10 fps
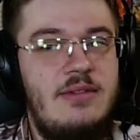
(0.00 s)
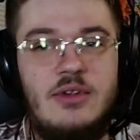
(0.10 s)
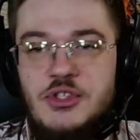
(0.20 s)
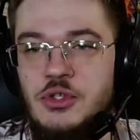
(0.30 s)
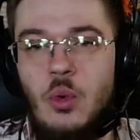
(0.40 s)

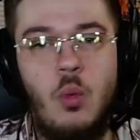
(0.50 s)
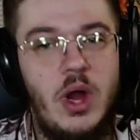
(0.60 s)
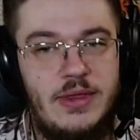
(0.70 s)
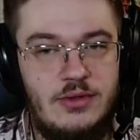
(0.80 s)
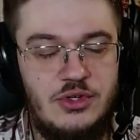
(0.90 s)
There's no
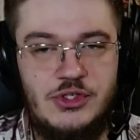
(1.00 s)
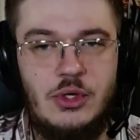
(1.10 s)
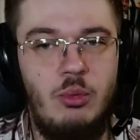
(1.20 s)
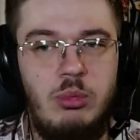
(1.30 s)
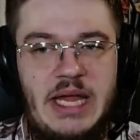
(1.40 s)
white, there's
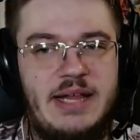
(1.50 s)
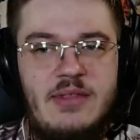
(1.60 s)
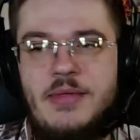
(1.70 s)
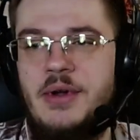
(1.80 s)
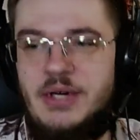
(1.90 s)
no black.
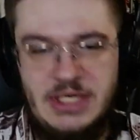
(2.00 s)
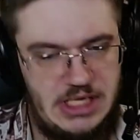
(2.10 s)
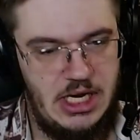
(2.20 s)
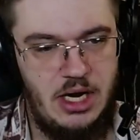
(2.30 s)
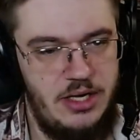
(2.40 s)
There
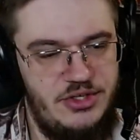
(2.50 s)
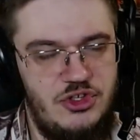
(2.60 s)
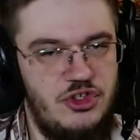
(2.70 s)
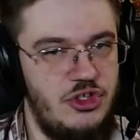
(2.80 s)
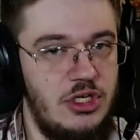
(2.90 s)
are
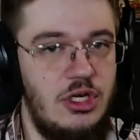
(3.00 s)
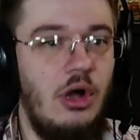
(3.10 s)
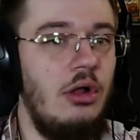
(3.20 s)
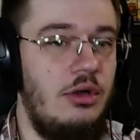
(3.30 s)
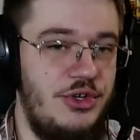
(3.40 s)
just
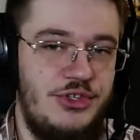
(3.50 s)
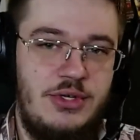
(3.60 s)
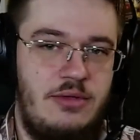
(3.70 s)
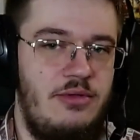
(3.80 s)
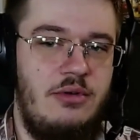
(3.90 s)
colors,
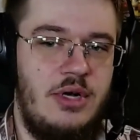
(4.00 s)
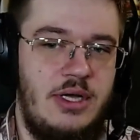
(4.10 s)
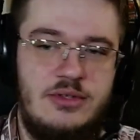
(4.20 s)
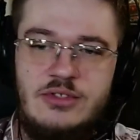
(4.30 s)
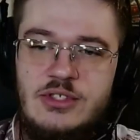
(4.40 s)
and there
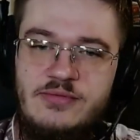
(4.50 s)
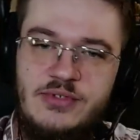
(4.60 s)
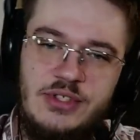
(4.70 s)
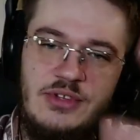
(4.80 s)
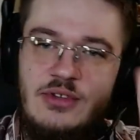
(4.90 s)
are
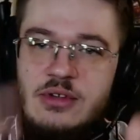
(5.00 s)
different